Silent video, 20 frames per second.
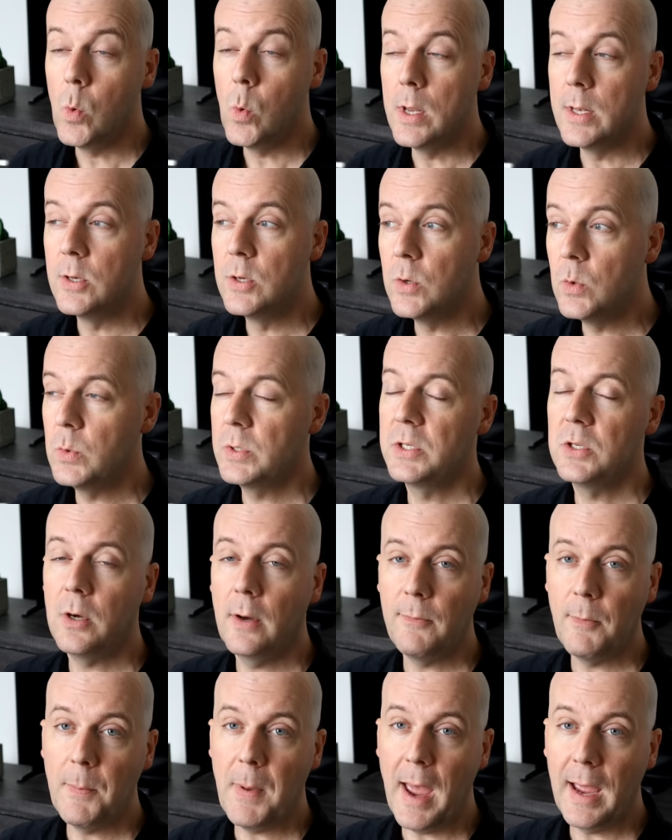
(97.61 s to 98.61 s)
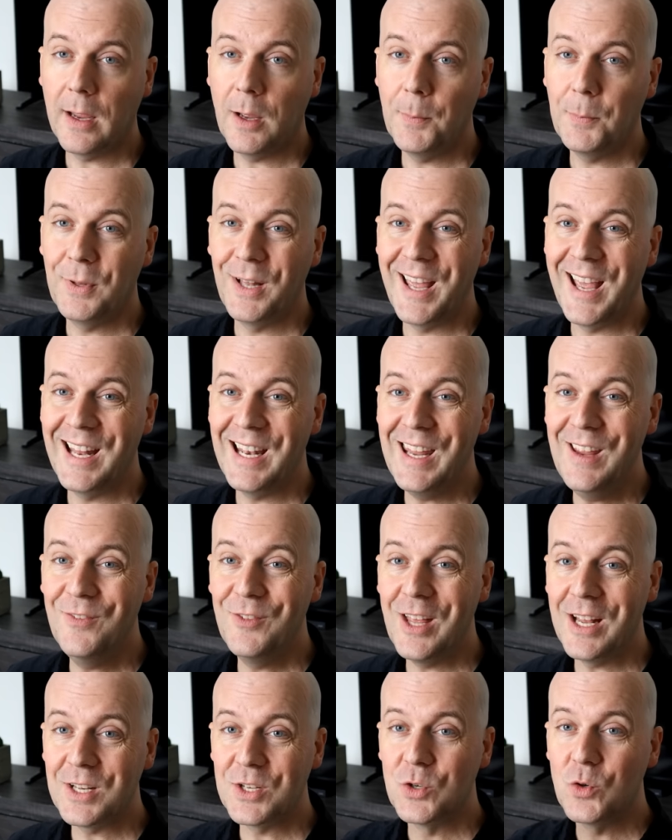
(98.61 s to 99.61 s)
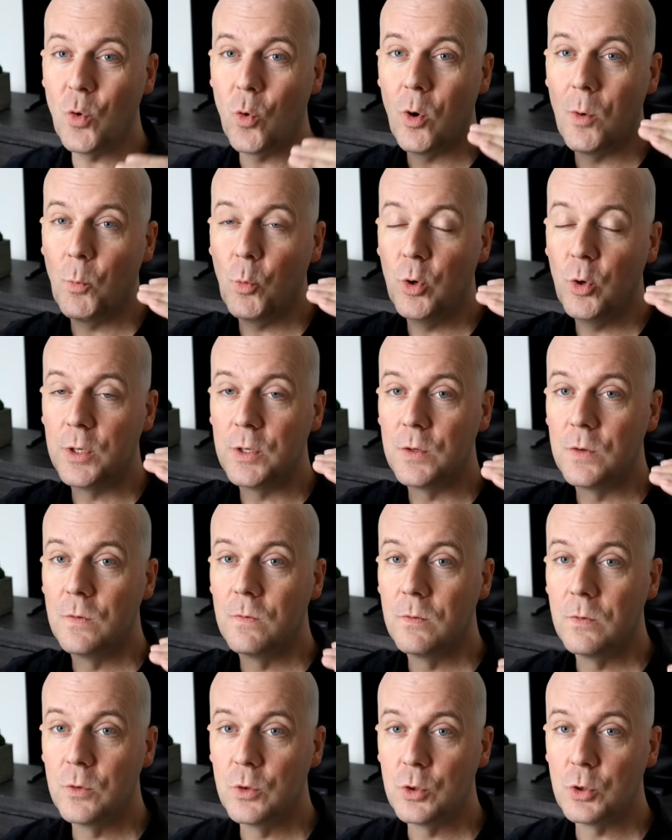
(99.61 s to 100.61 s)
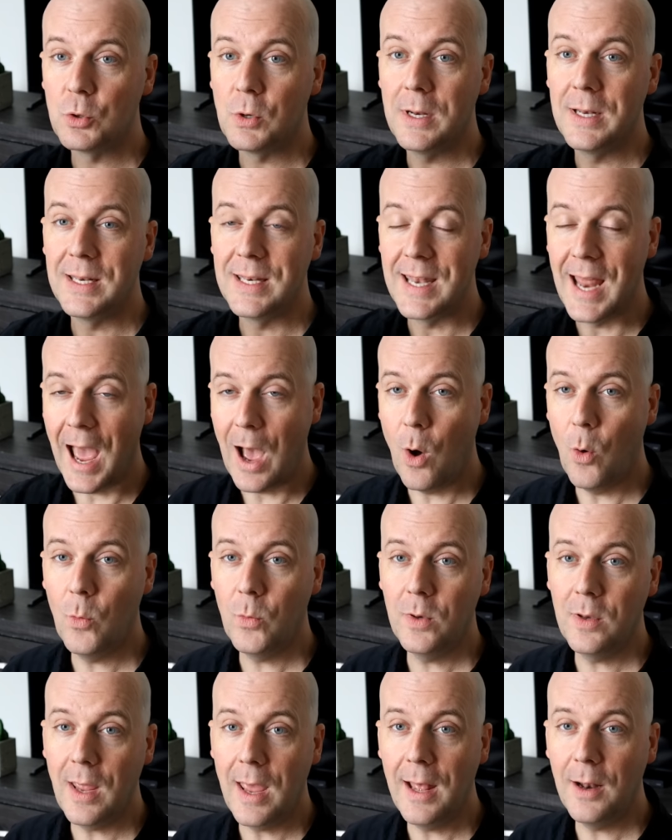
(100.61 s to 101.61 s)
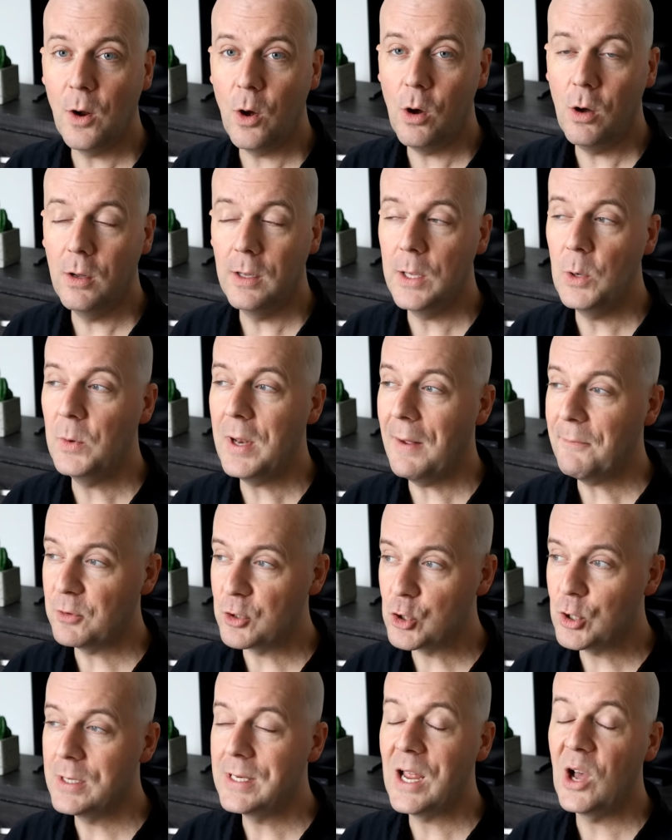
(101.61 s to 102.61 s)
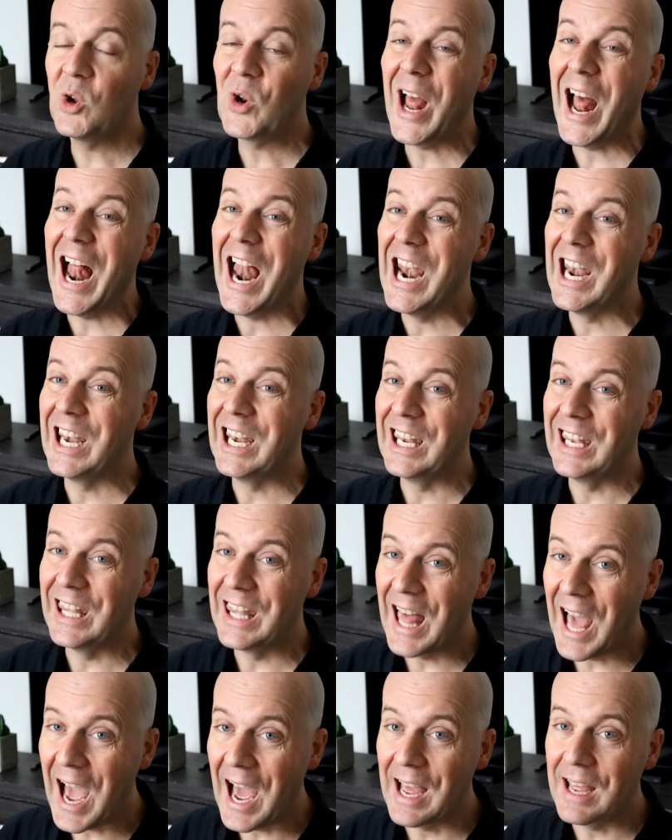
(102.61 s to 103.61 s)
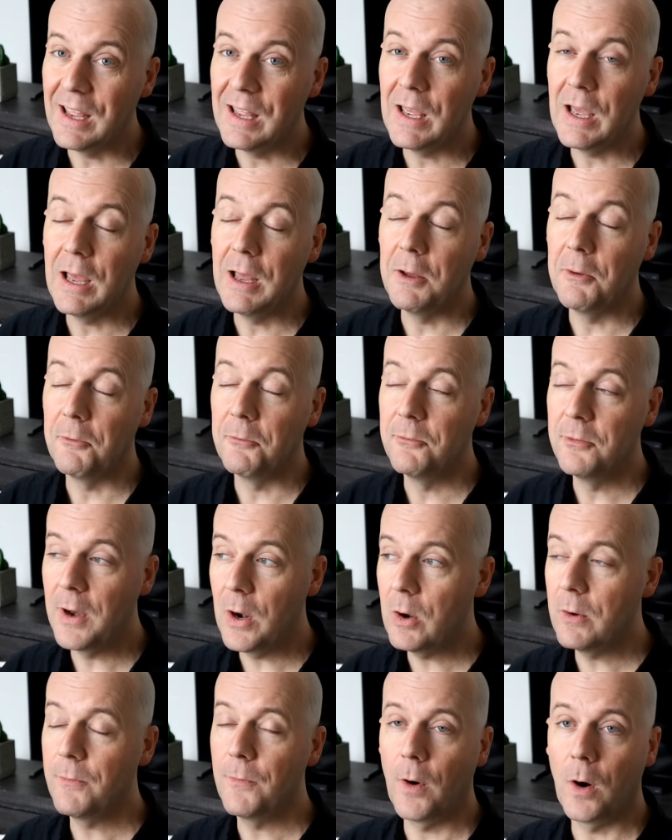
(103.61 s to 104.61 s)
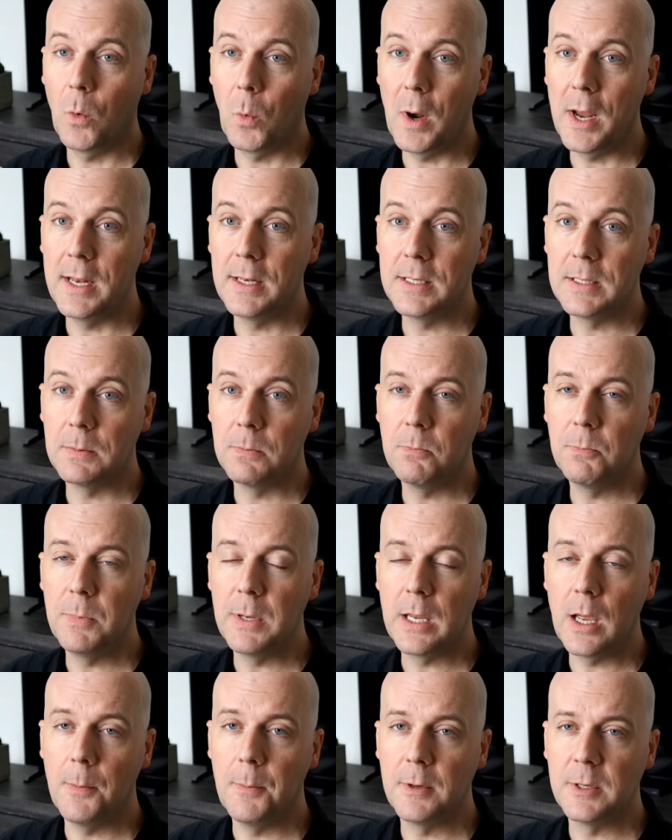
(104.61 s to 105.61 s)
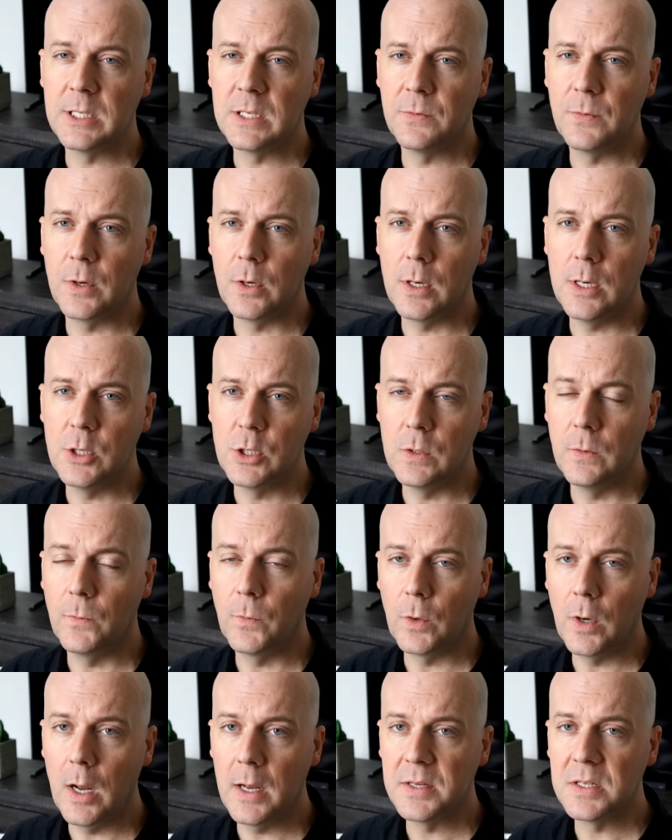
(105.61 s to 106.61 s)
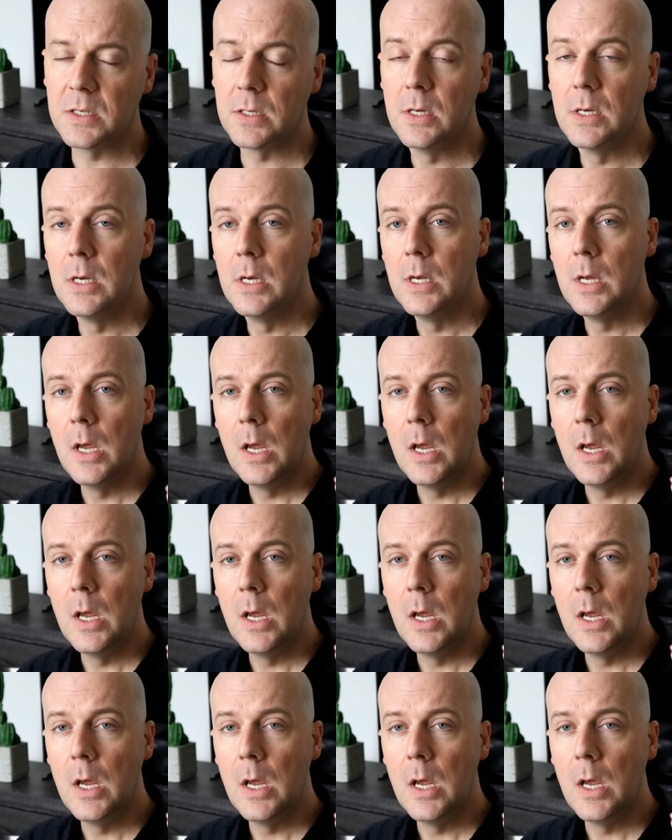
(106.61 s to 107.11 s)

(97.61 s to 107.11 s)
We do still have a backup plan if that storm would trend down at all. It would have to trend down a lot, a uh, very far away to become a severe issue for us.